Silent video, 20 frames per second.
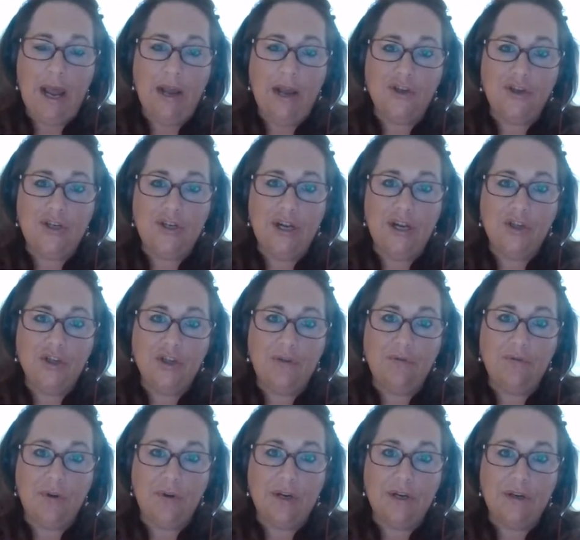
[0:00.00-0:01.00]

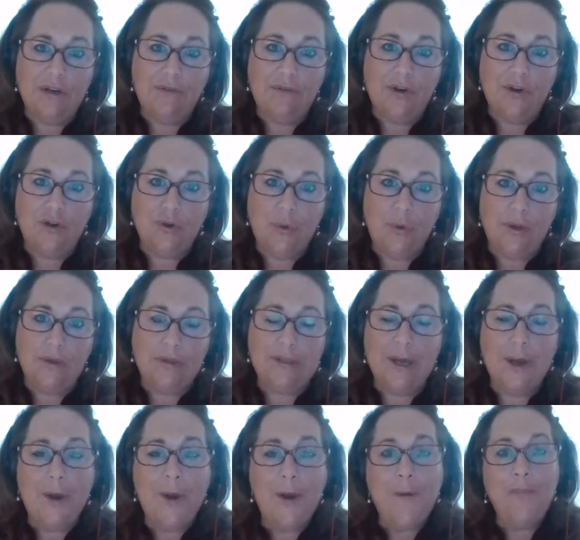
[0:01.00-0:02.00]
agitation for
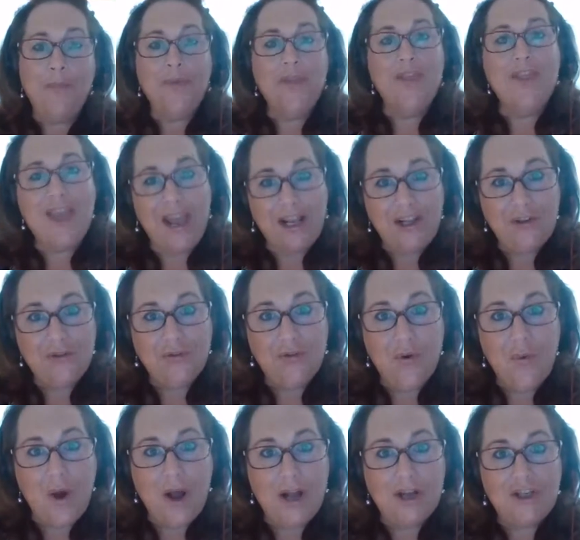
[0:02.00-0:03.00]
individuals. Thanks
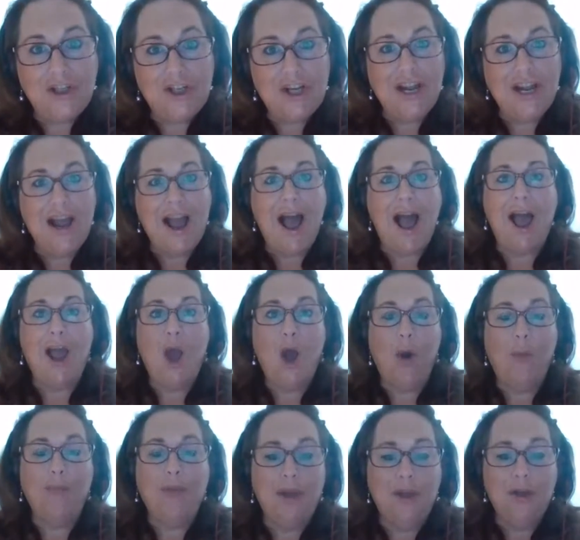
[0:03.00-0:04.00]
for watching. I
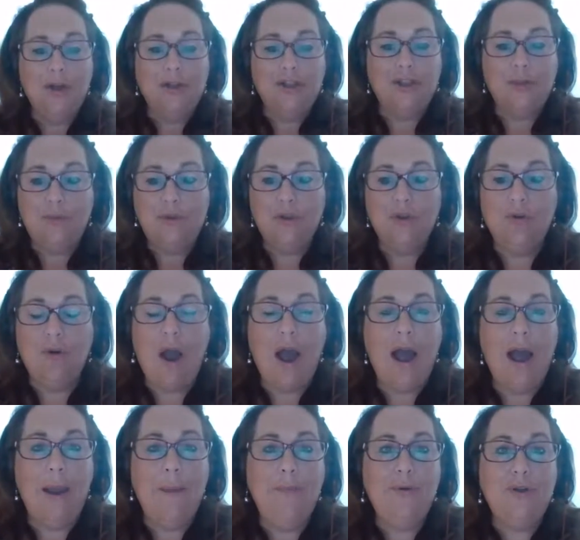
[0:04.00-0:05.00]
hope that you'll
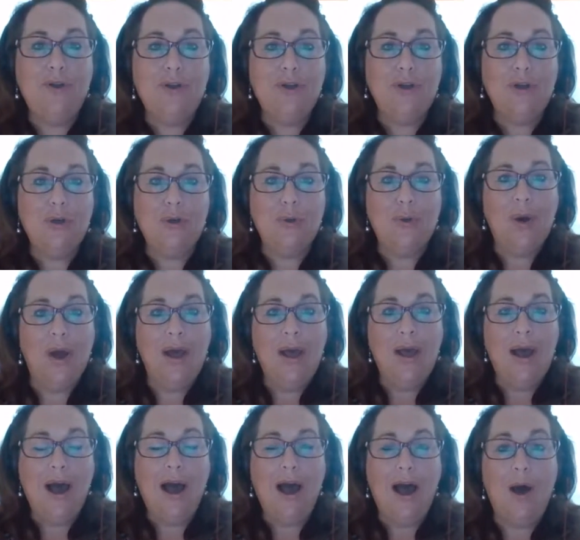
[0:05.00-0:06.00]
subscribe to
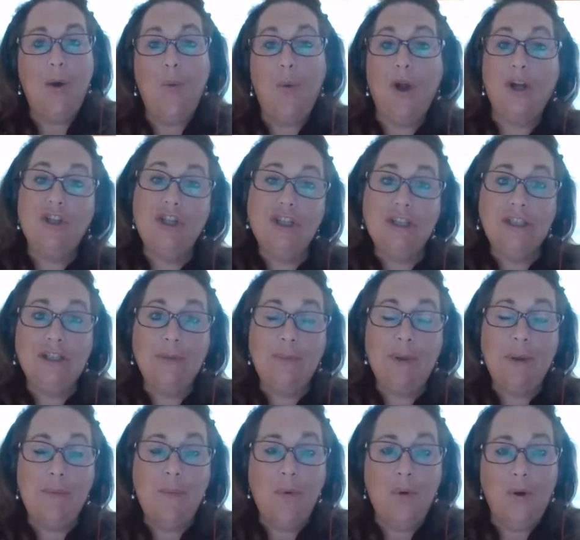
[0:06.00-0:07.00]
watch a little
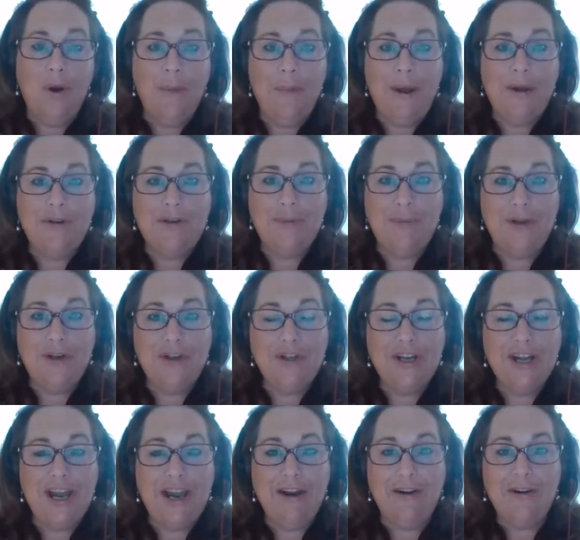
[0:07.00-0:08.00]
bit more about
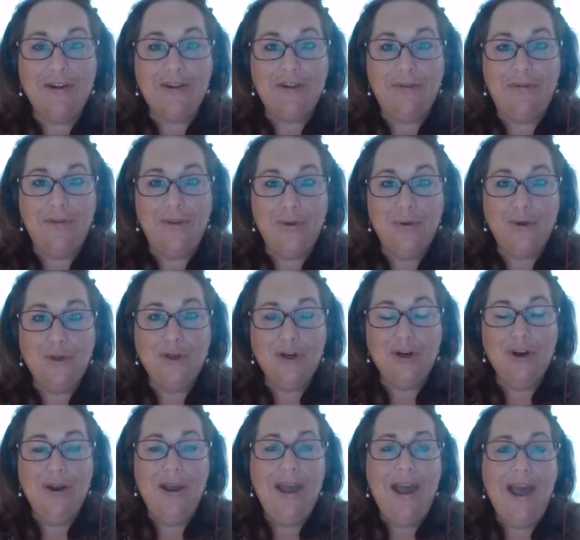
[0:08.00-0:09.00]
dementia care in the
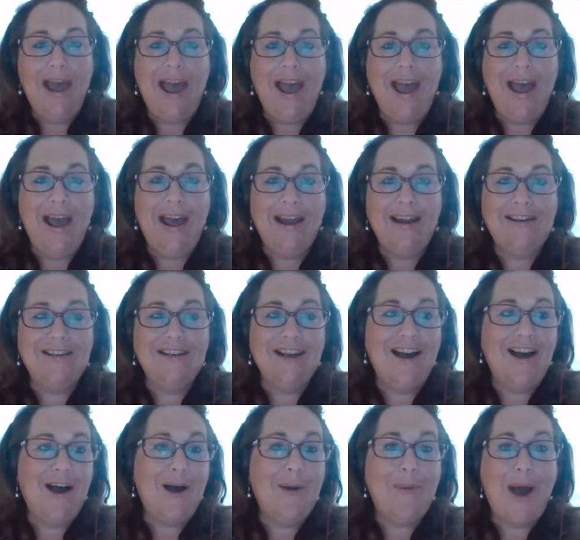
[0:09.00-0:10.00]
future. And
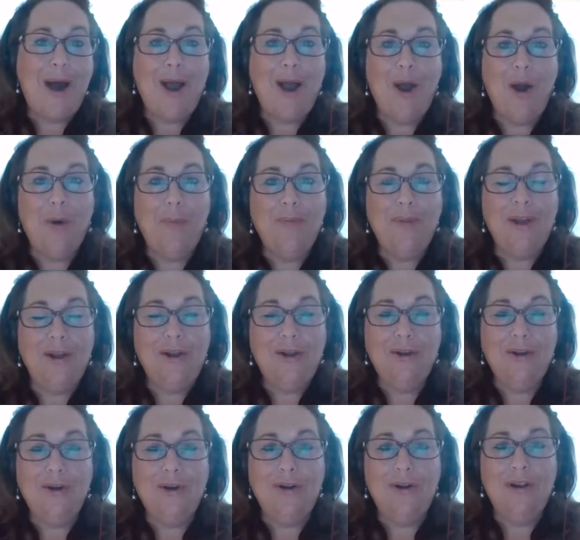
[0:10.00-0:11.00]
I hope that
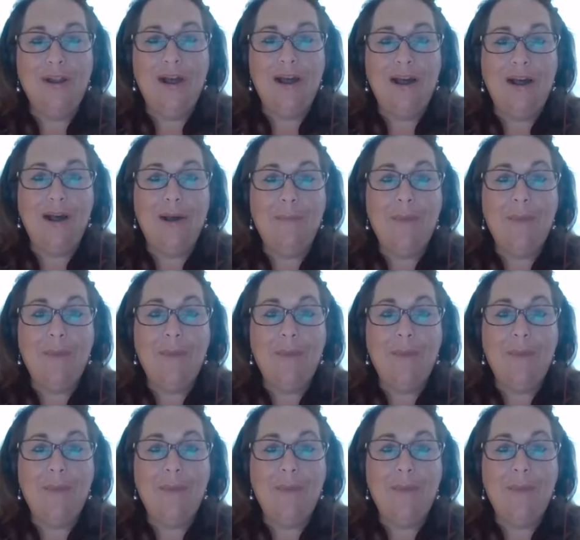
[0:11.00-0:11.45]
you'll